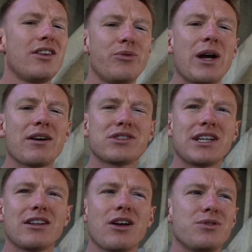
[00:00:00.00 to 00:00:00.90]
We have
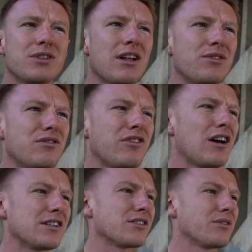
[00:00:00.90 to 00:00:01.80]
seen loads and loads of
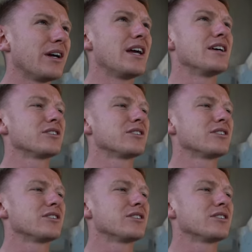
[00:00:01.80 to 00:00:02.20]
flies on the way here,